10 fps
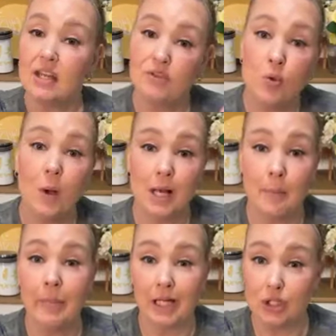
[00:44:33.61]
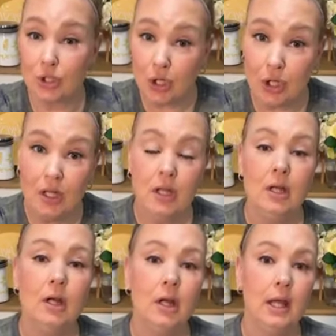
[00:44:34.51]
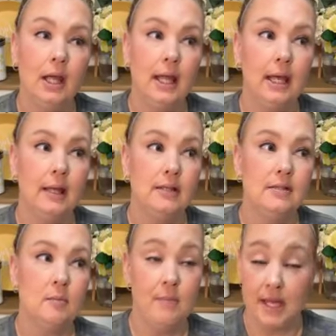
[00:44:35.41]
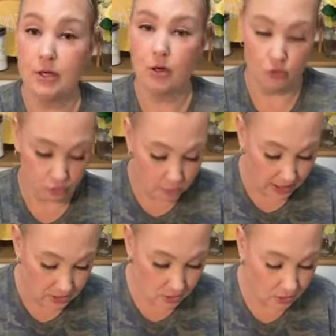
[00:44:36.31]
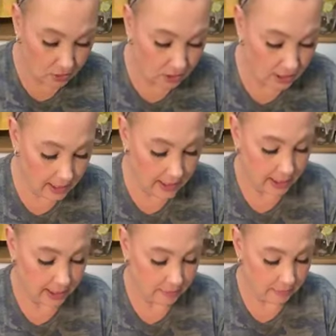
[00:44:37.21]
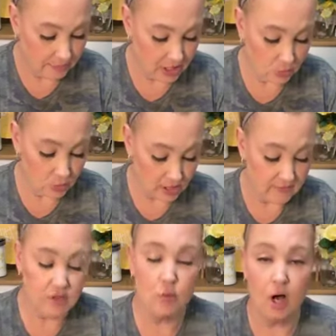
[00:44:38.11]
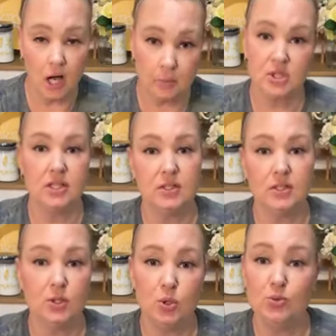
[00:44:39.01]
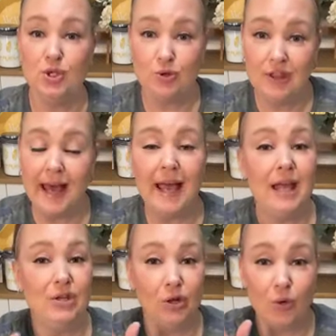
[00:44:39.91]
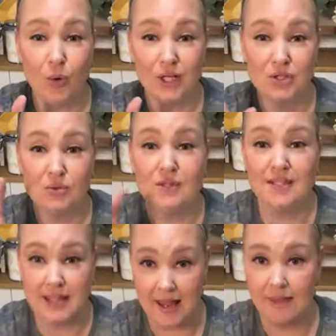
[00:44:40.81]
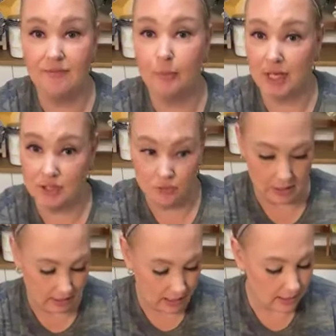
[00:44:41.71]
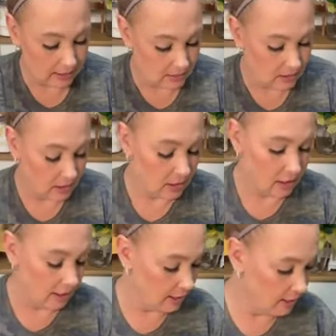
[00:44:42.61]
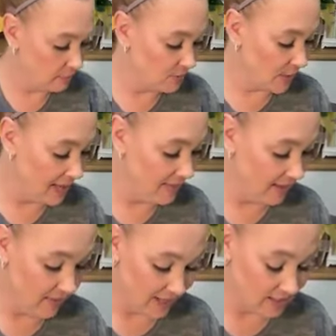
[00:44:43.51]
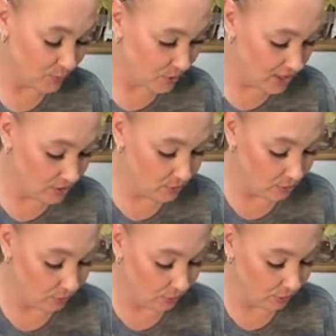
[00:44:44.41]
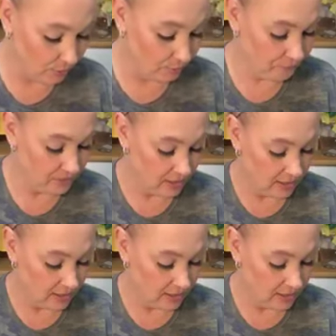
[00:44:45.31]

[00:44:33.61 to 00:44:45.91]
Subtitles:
Like if you want to bundle and make your own bundle, it will give you options to do that, and you're going to save by doing that. So I think that's pretty cool.